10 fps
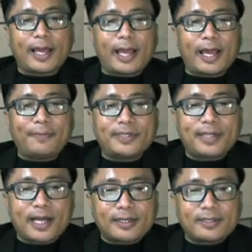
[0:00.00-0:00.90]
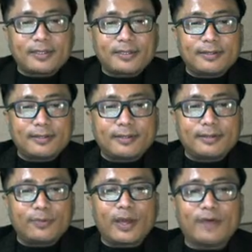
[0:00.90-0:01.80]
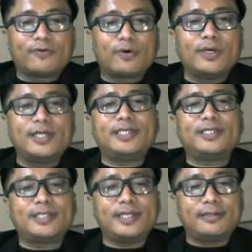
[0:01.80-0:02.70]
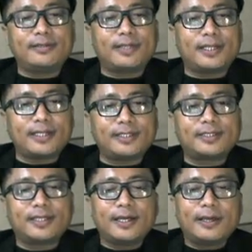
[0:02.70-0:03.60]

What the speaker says: Habitat we have already seen, that is,